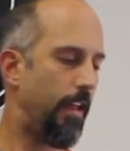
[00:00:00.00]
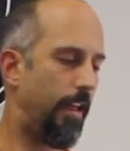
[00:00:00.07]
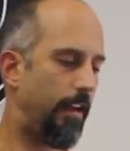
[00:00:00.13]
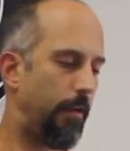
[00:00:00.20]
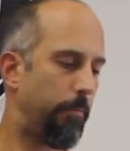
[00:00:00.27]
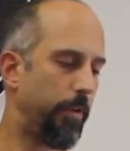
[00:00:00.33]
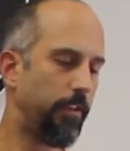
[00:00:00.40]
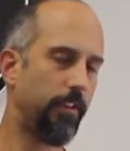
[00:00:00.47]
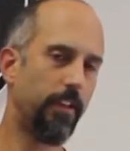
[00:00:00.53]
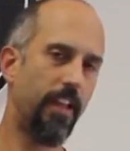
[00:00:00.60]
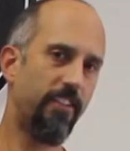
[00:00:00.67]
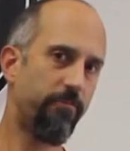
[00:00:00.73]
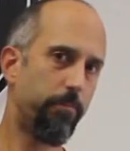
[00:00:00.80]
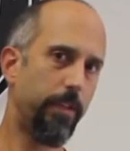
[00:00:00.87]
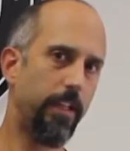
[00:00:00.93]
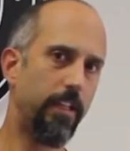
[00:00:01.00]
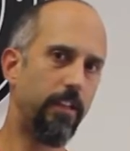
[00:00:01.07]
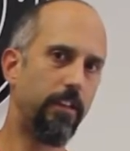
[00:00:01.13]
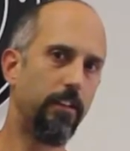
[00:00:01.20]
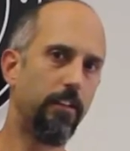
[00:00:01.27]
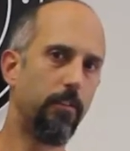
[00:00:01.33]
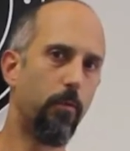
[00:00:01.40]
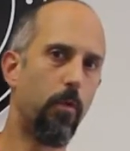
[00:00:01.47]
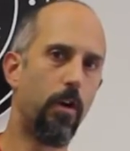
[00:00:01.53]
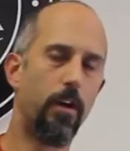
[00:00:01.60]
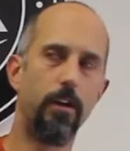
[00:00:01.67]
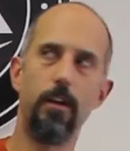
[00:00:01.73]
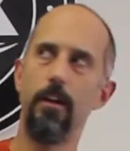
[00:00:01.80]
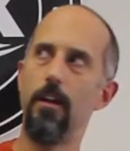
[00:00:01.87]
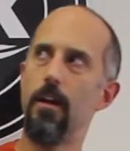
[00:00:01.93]
and I put the left blade into the
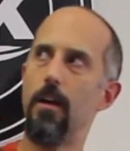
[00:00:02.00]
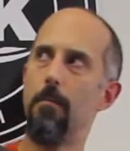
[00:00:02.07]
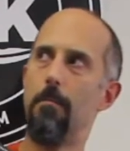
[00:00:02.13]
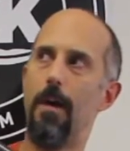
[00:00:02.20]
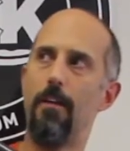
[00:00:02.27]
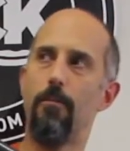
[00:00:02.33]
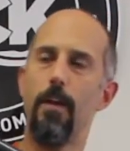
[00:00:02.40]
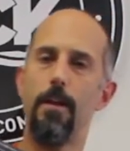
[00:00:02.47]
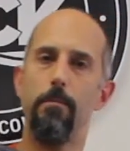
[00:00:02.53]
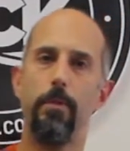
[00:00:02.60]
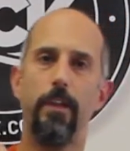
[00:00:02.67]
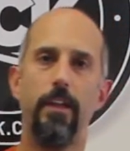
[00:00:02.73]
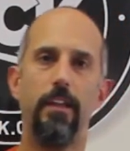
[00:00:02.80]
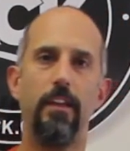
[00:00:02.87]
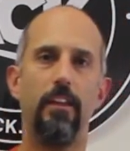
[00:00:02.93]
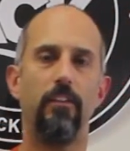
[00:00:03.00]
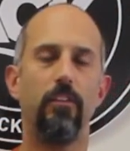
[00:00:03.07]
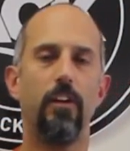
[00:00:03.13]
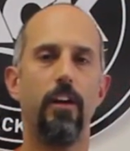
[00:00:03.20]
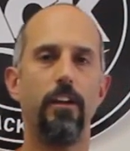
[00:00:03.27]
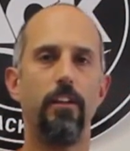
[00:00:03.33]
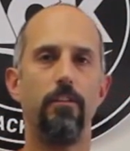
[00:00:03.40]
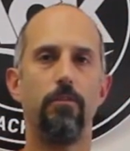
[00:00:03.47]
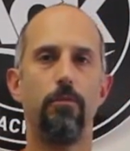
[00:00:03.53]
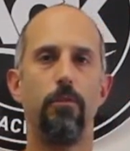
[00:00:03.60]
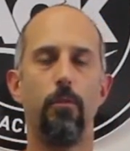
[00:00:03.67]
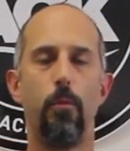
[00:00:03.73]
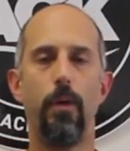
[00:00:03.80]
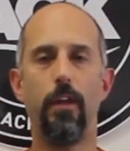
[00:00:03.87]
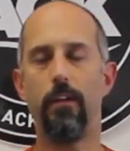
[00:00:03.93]
water, my right blade is cutting through the
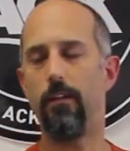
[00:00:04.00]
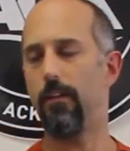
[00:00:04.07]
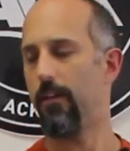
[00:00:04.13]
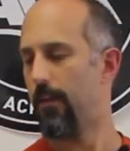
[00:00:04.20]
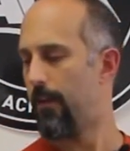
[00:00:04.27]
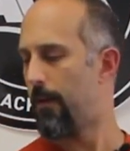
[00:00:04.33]
wind.